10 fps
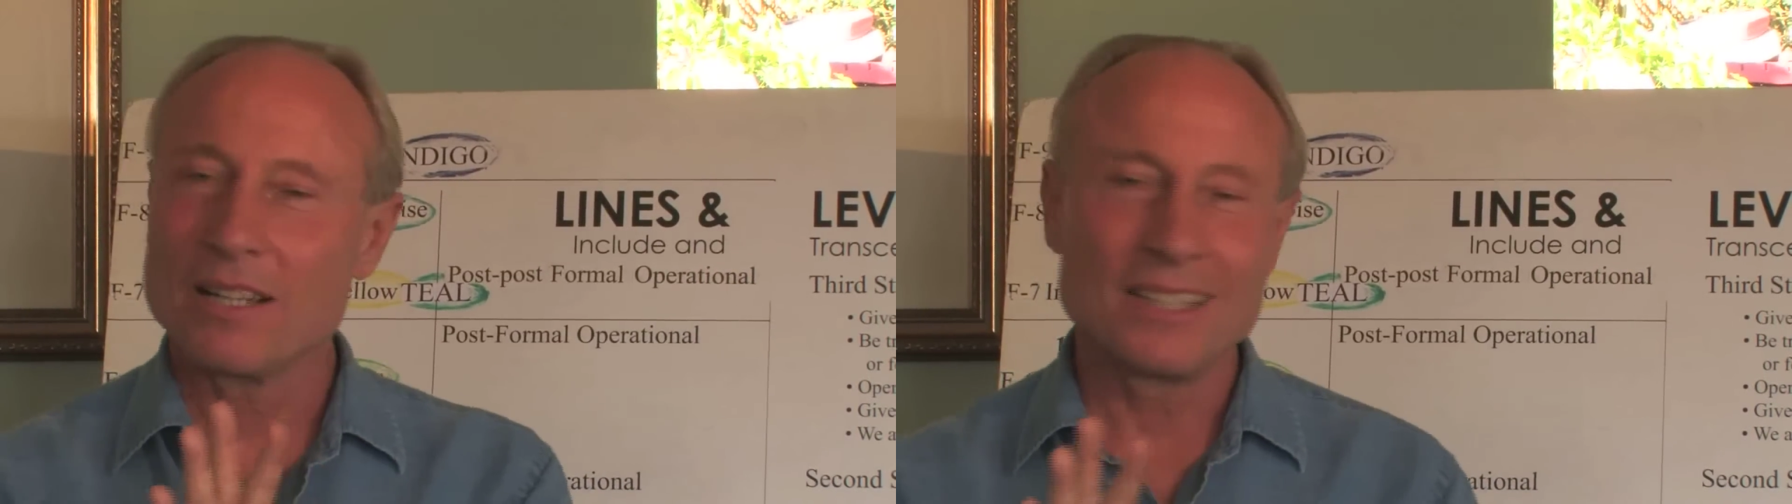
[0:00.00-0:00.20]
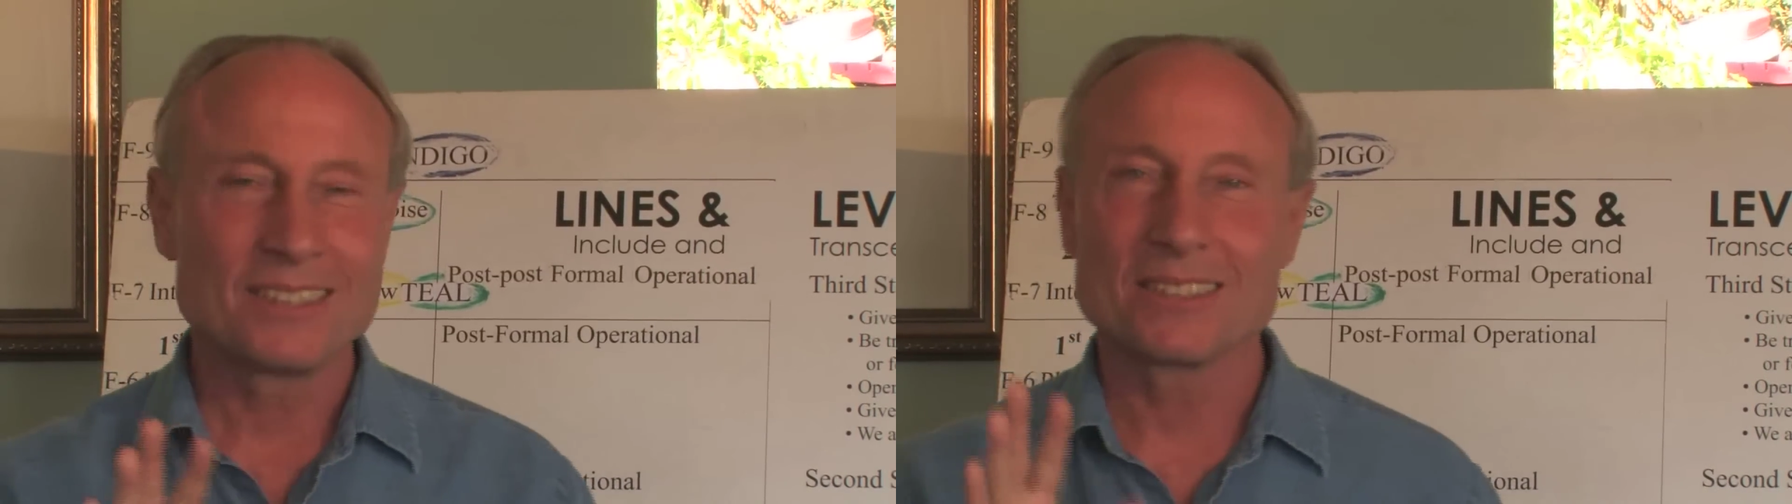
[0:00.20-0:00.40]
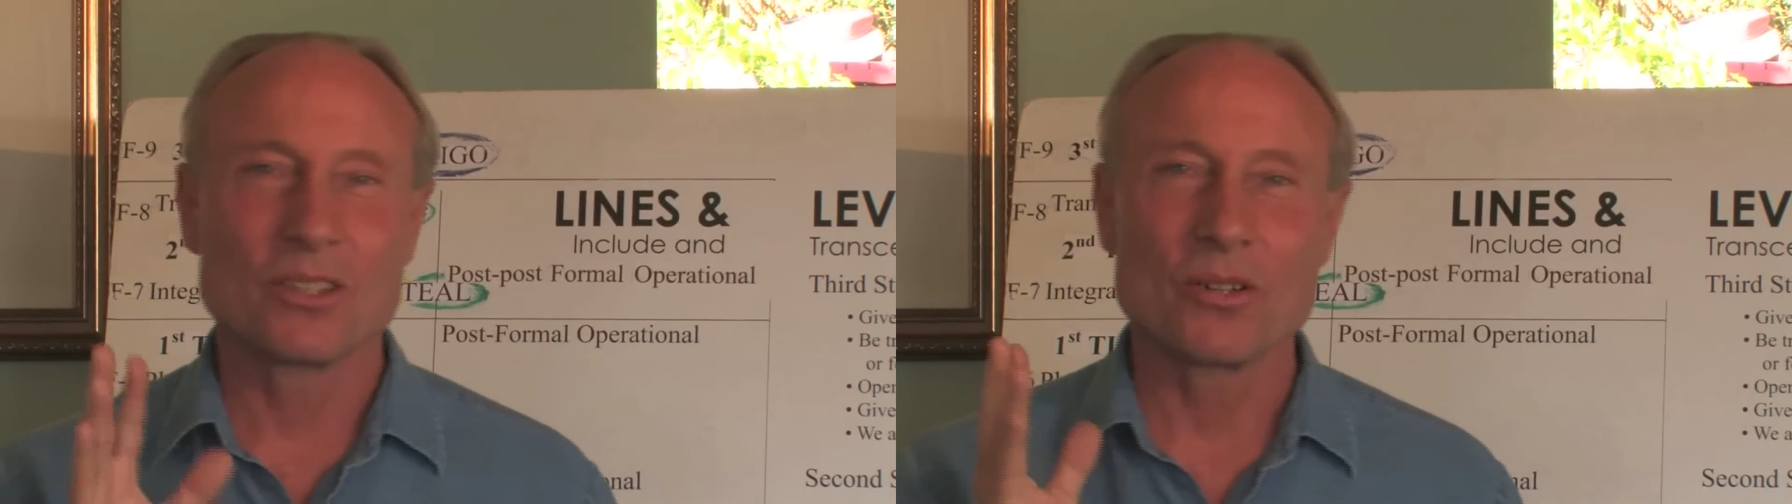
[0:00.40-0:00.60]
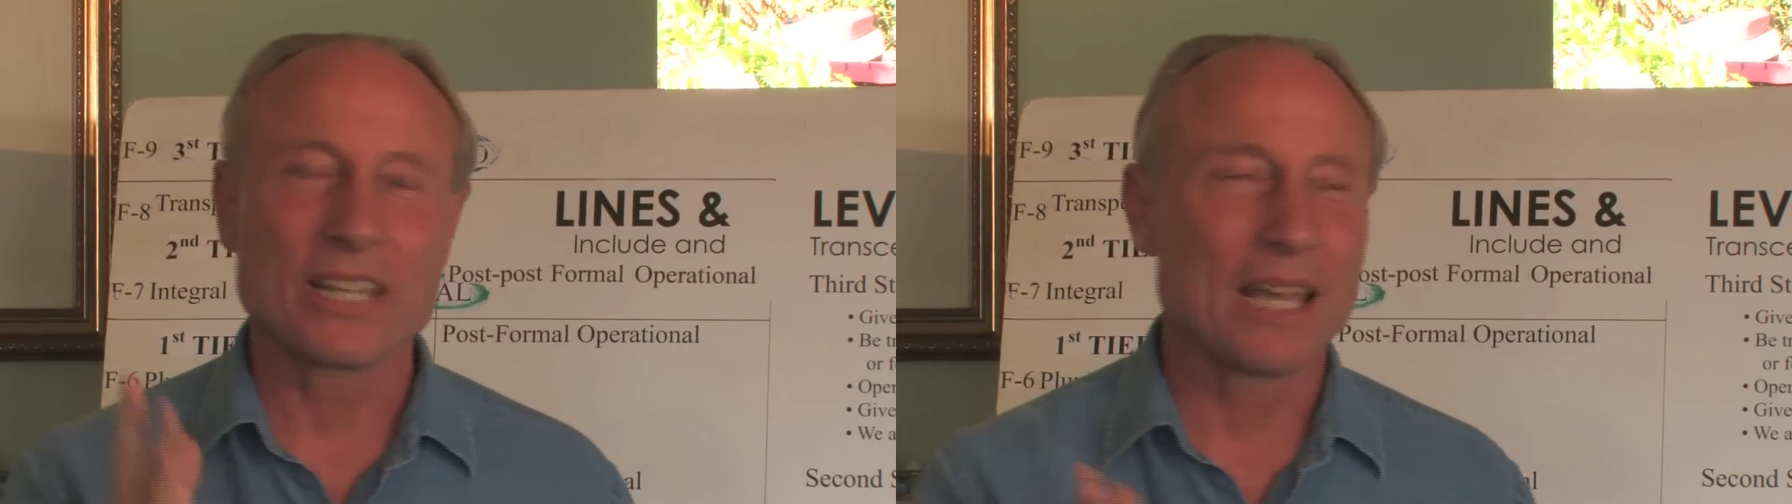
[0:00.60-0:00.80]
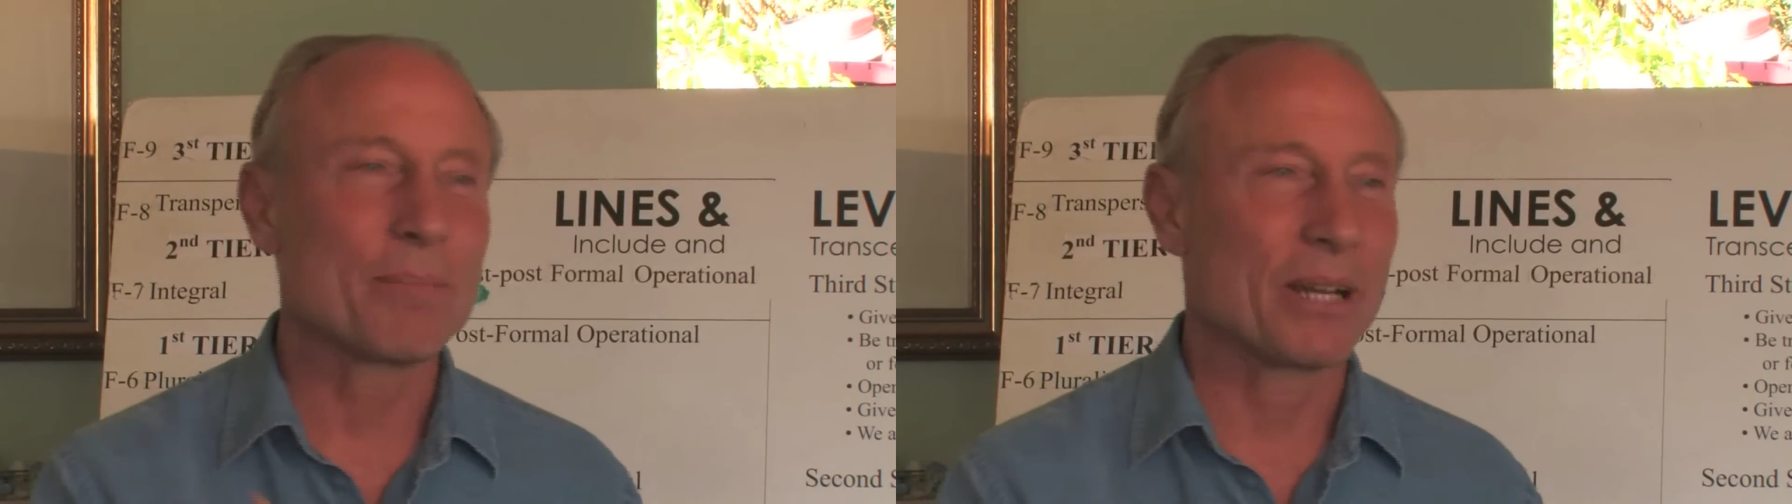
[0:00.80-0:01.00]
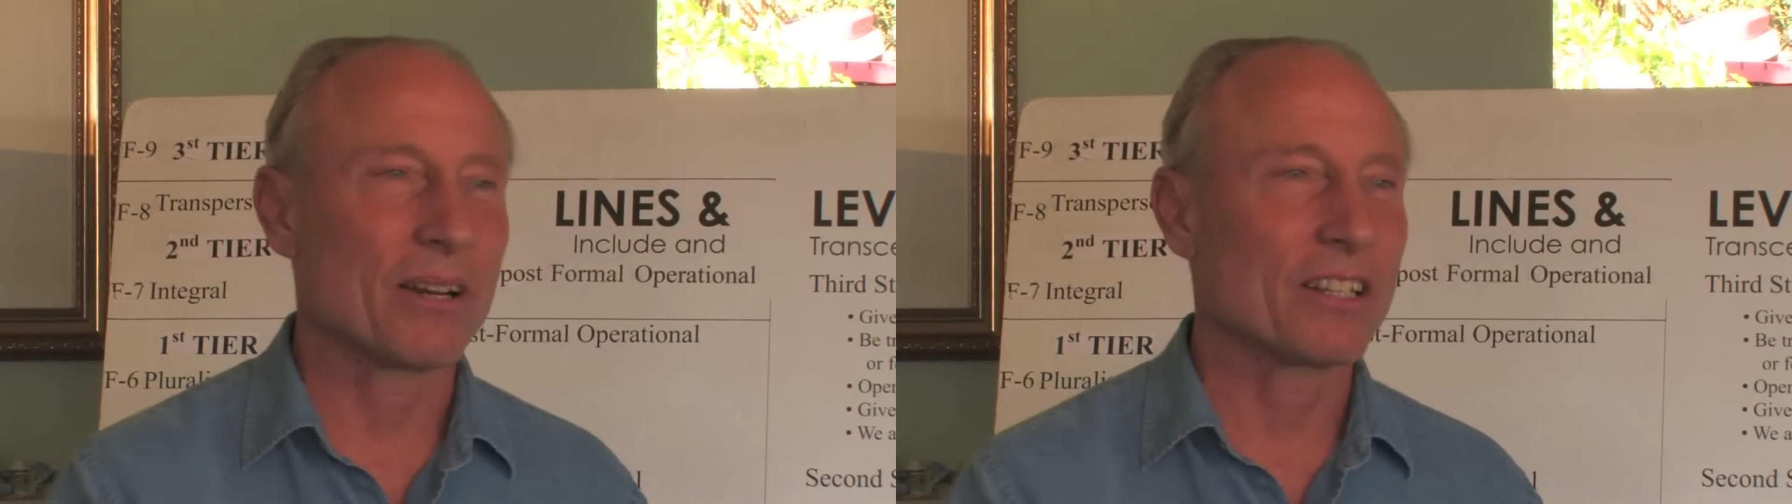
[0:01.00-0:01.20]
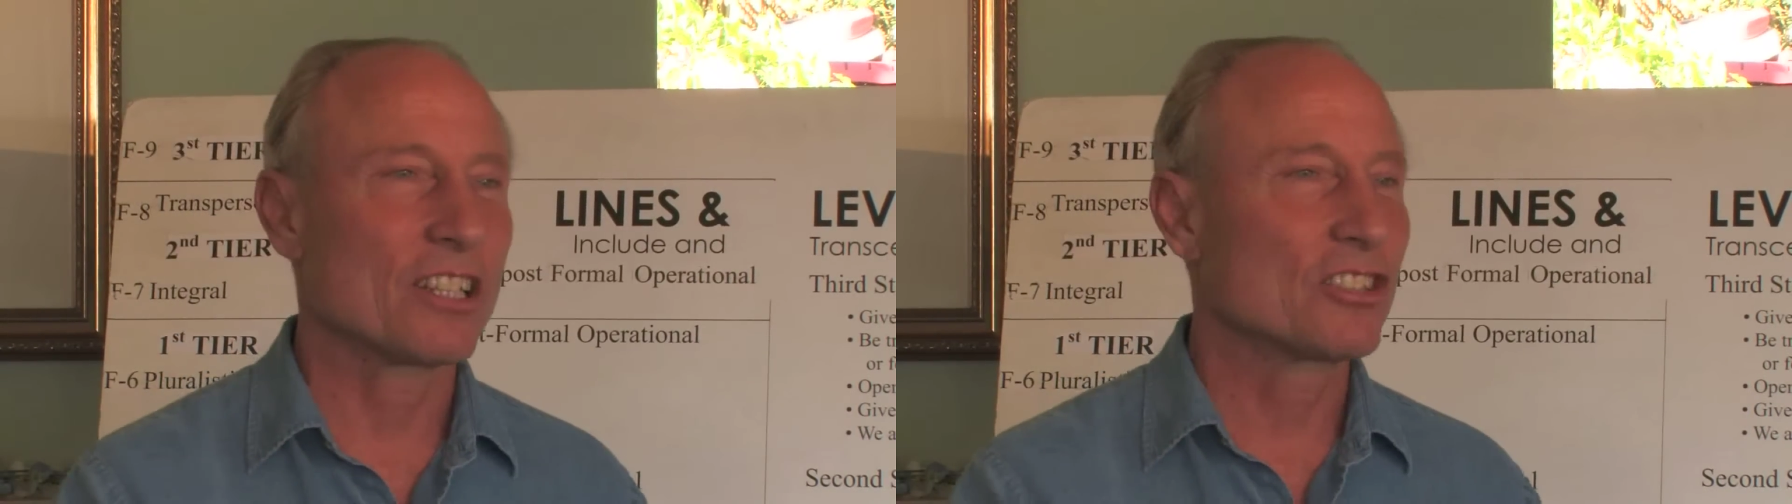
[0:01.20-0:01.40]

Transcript: Not just an okay parent,